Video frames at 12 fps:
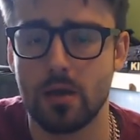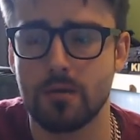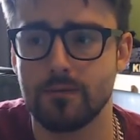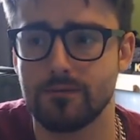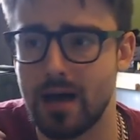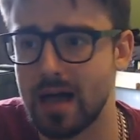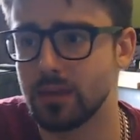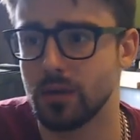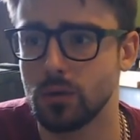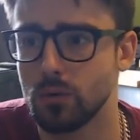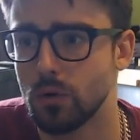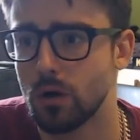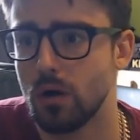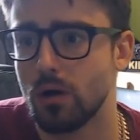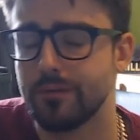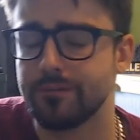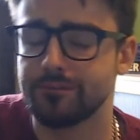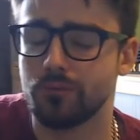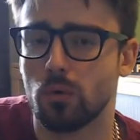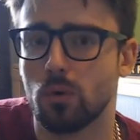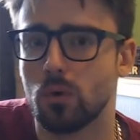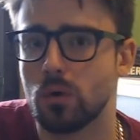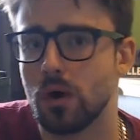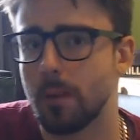value
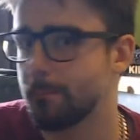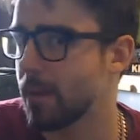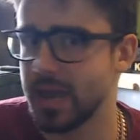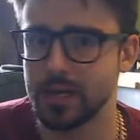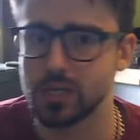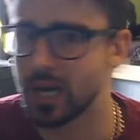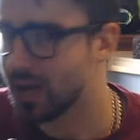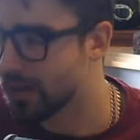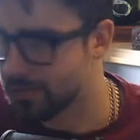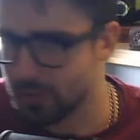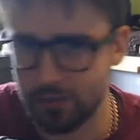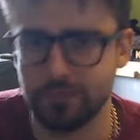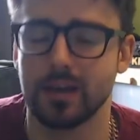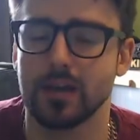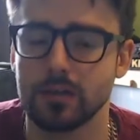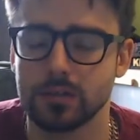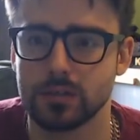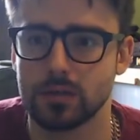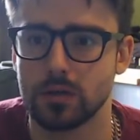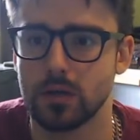for a paycheck and nothing else.